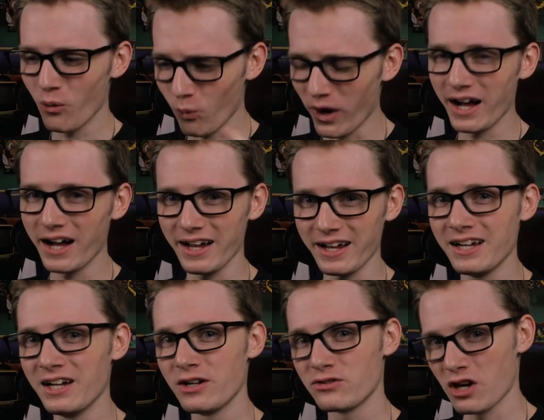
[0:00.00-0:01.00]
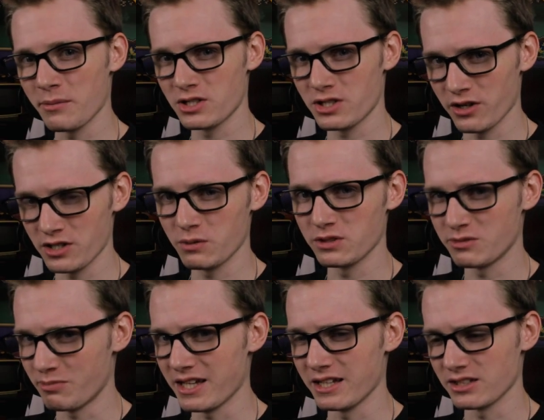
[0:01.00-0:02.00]
why Dramaturgy was
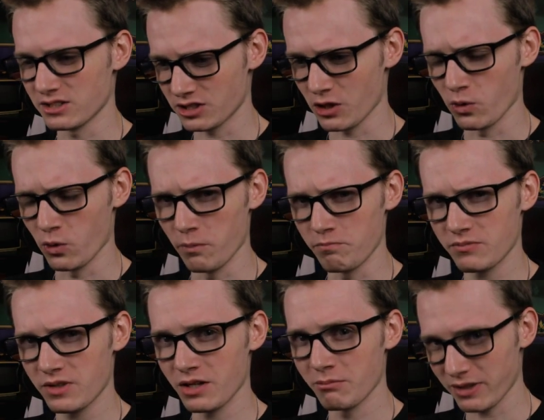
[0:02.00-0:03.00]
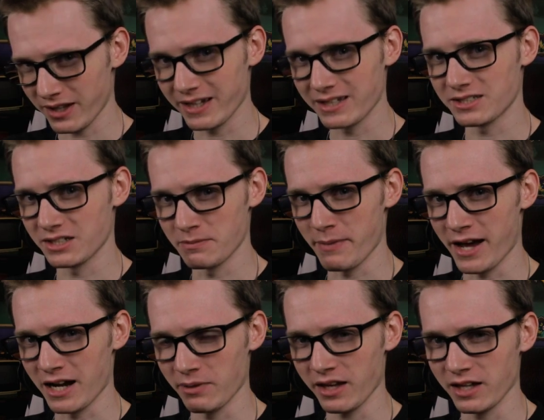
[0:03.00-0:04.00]
being so complacent
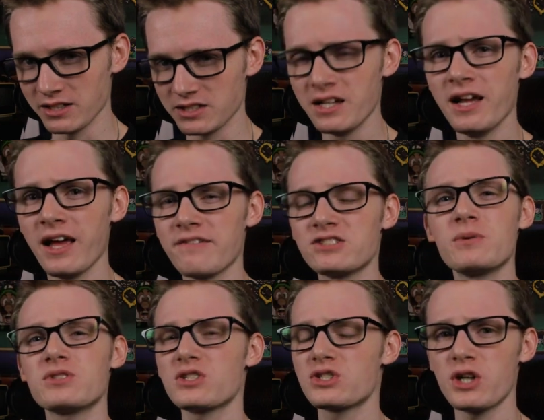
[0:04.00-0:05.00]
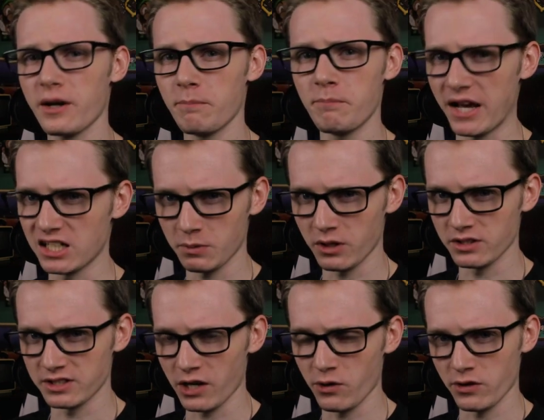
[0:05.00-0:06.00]
about it, because if someone's just chucking baseballs
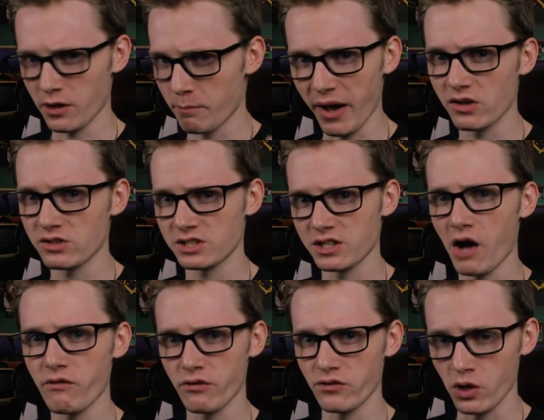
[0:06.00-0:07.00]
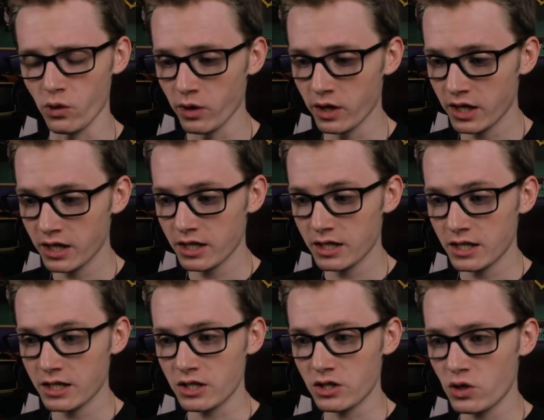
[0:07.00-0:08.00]
at you and they're bouncing off of you,
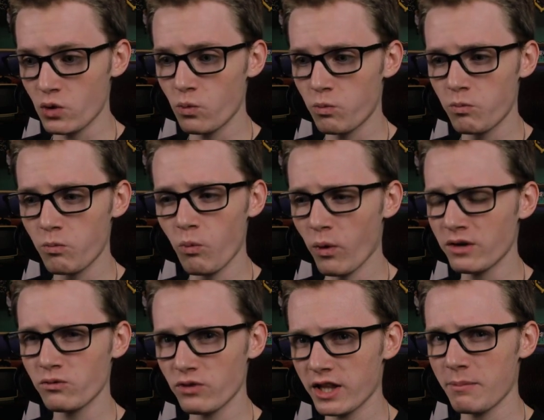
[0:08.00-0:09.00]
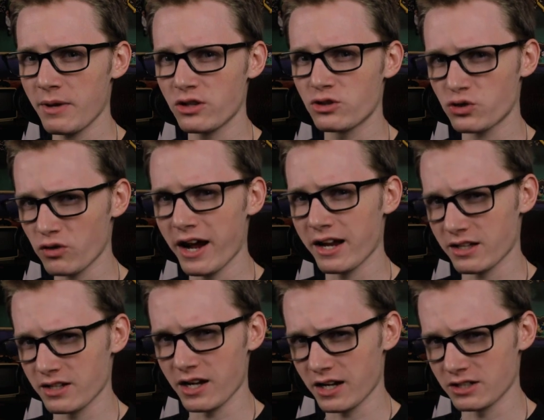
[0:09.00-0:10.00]
you wouldn't really be trying to
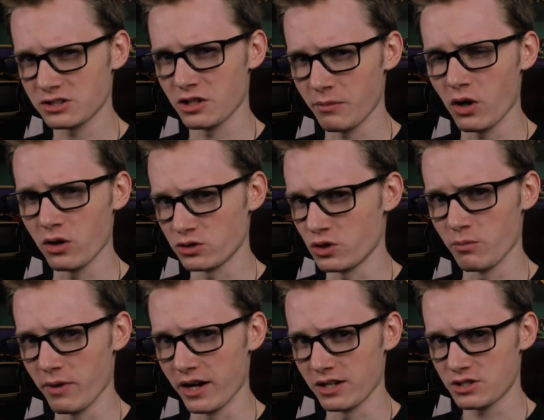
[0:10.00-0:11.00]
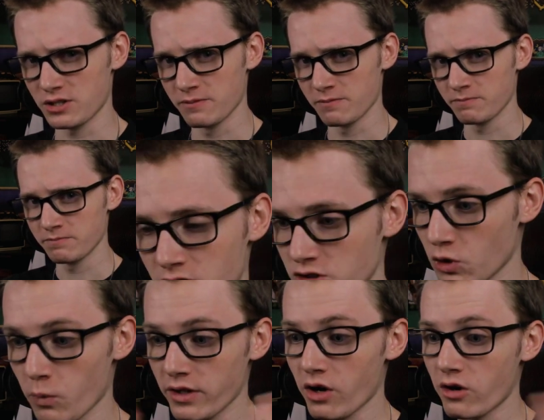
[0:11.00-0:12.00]
dodge them all too much. So
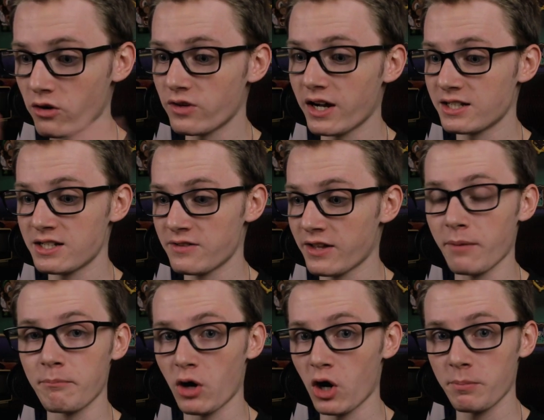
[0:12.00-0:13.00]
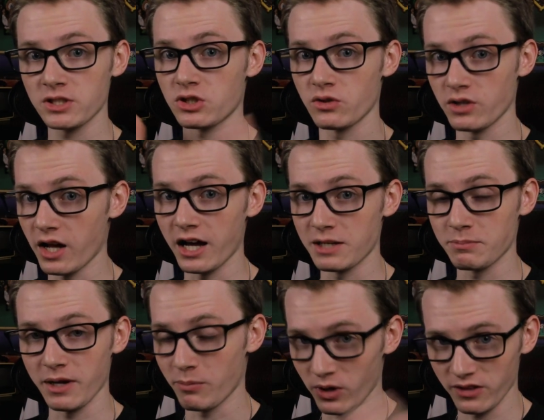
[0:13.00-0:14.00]
whether Arataragi did that on purpose or not
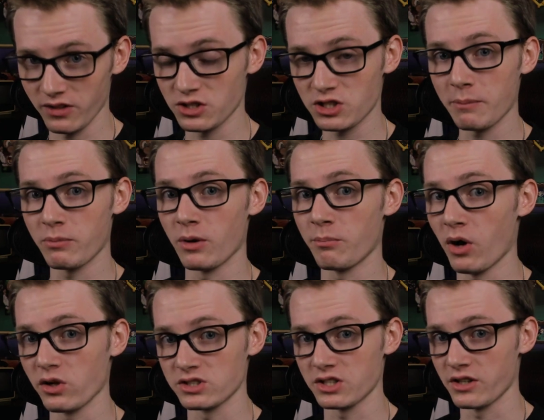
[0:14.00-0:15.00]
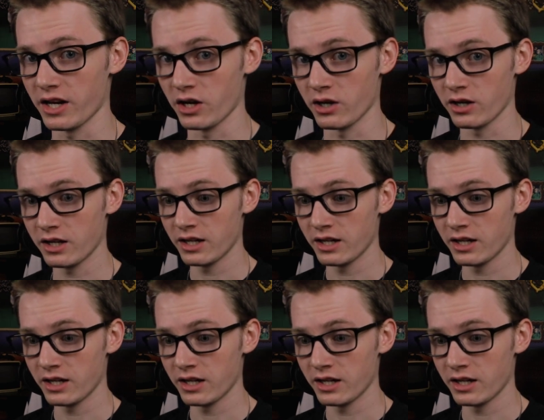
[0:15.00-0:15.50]
by putting the shot put balls in there,